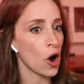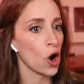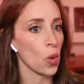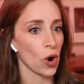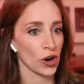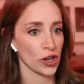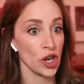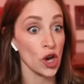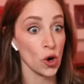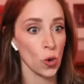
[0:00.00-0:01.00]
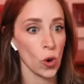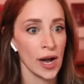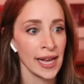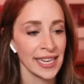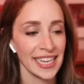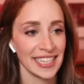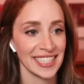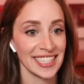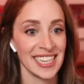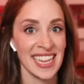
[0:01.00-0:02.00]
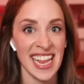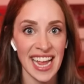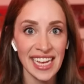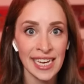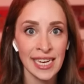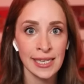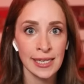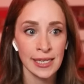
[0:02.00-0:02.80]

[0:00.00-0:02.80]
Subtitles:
Who are you, you sneak?